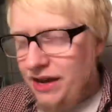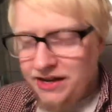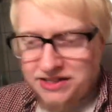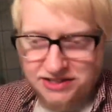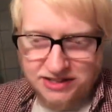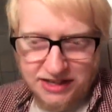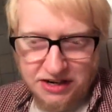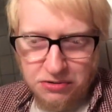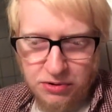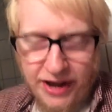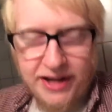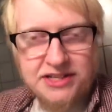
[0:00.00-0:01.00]
Yeah, it's
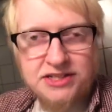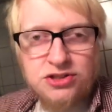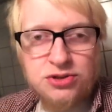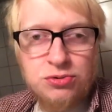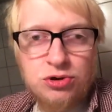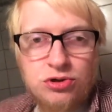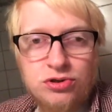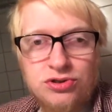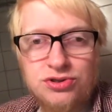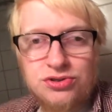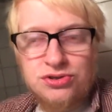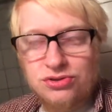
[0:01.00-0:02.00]
now heading
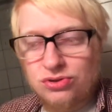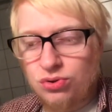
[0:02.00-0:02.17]
towards